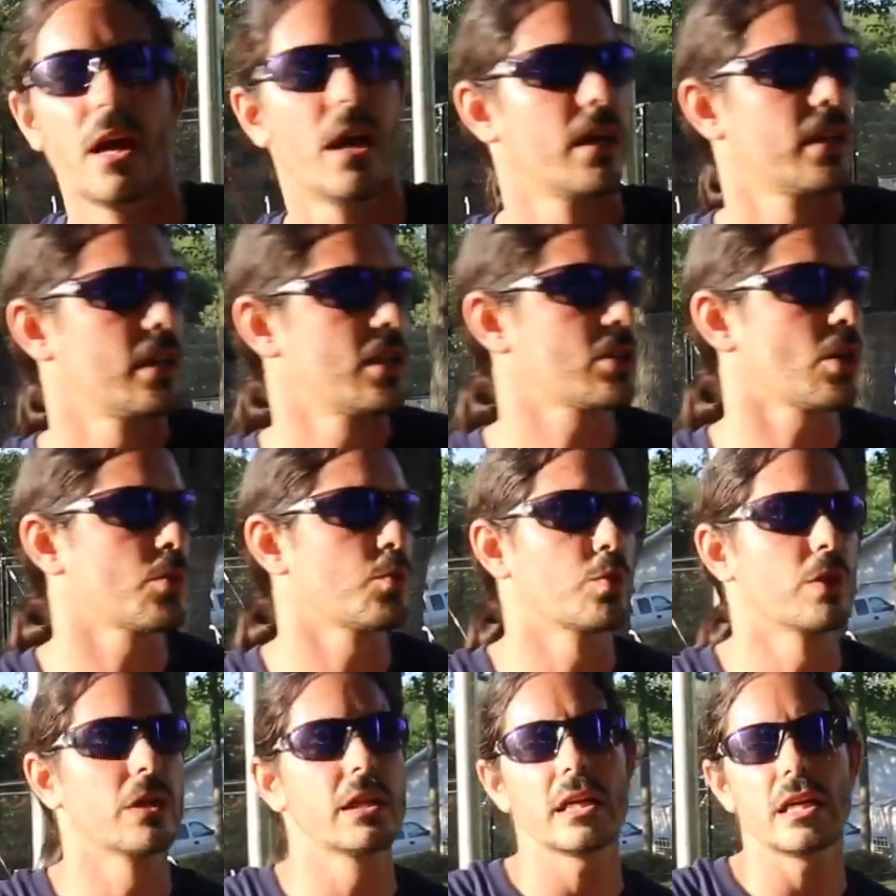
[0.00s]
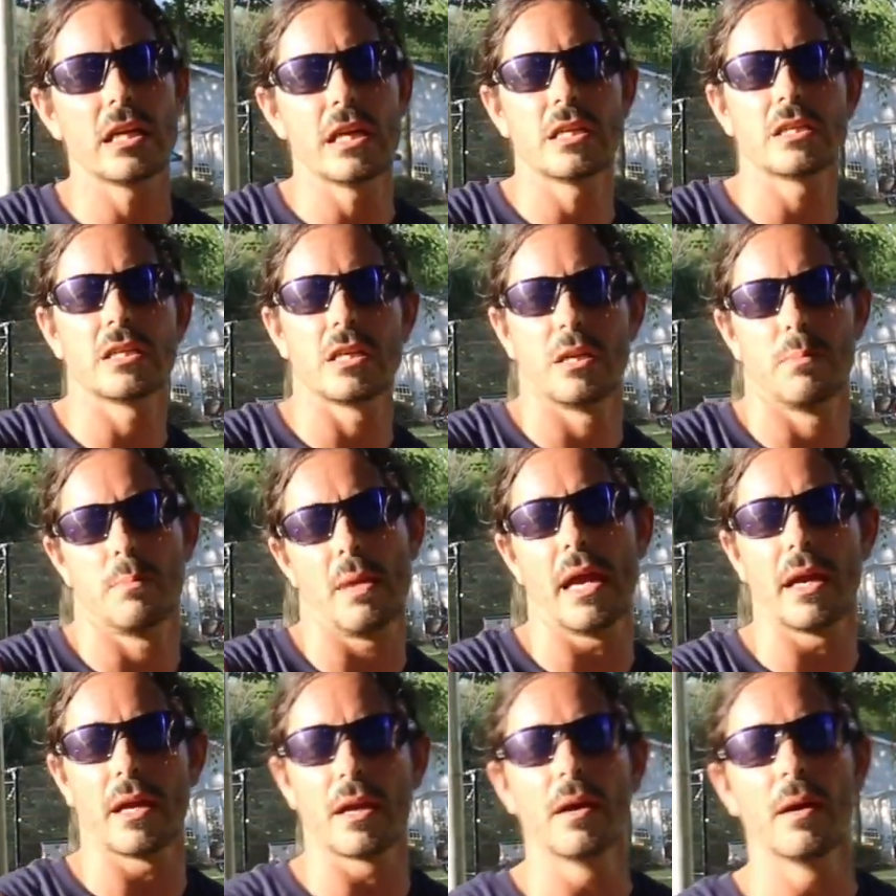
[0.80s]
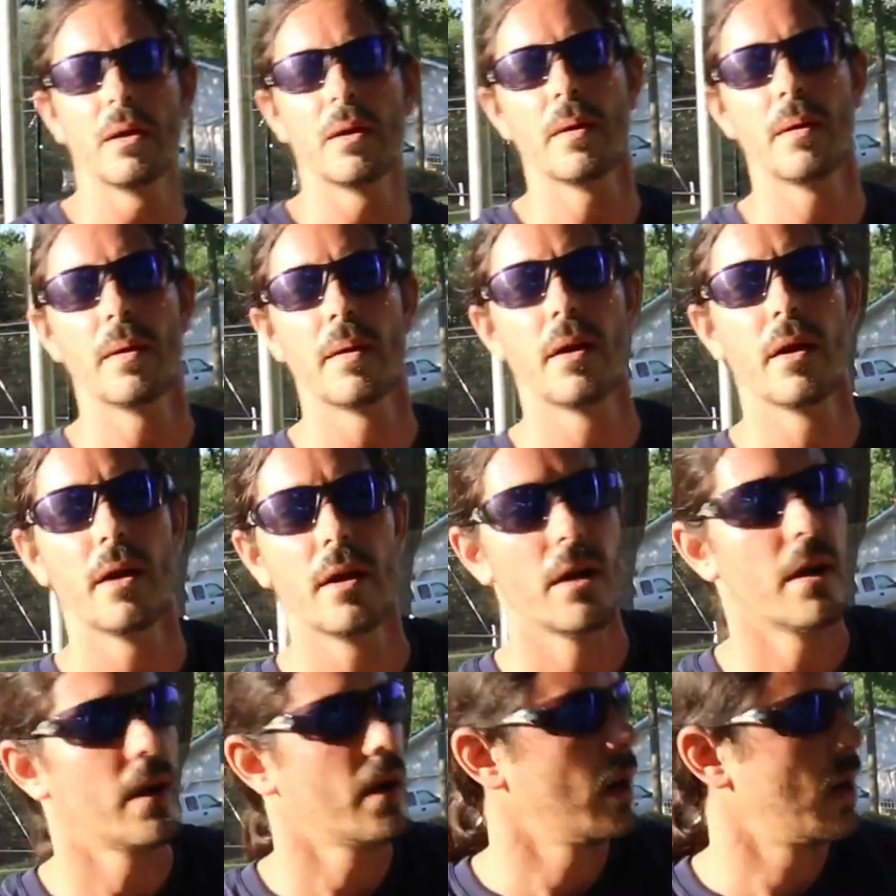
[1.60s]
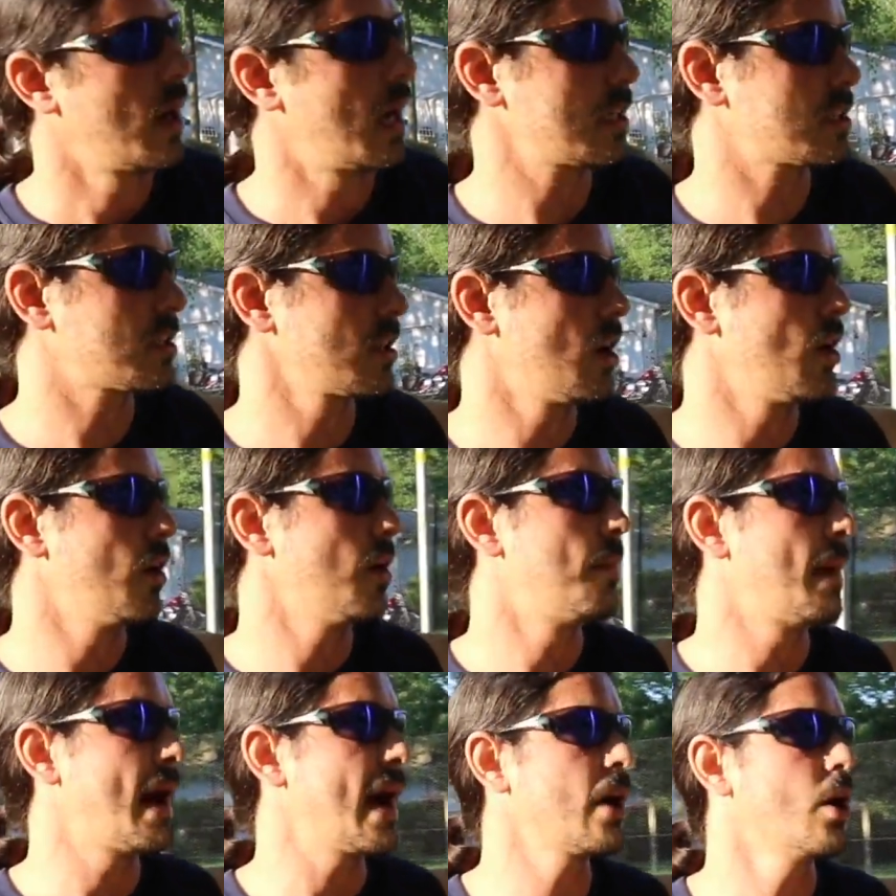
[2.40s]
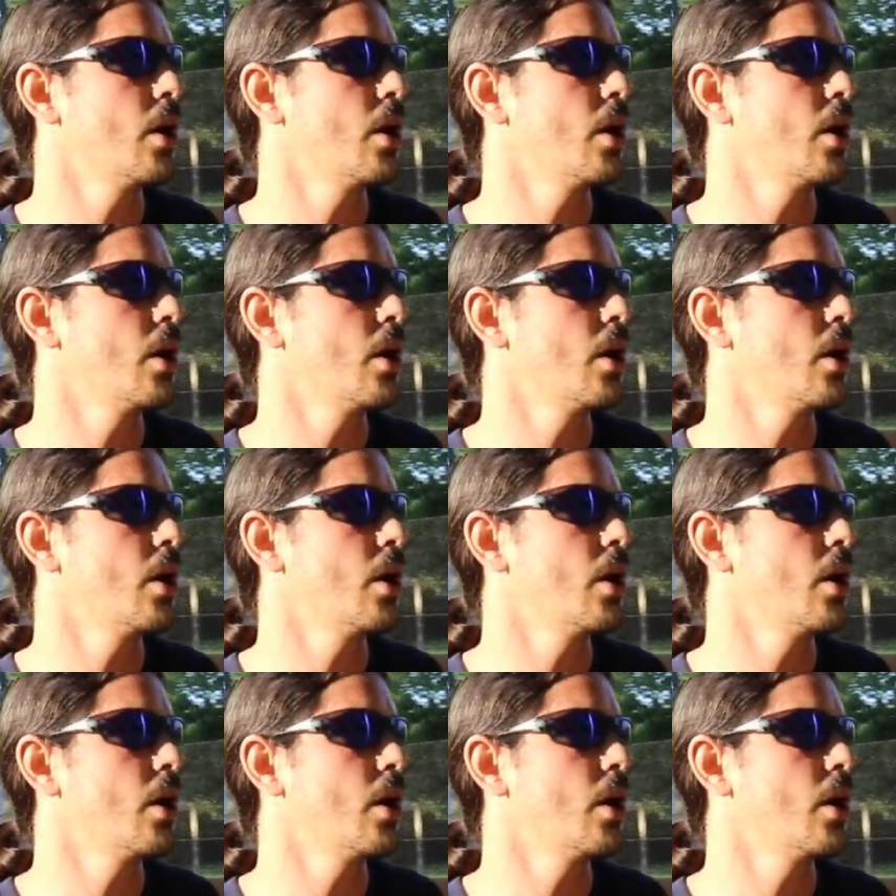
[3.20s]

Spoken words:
these are really easy to make. Alright, so my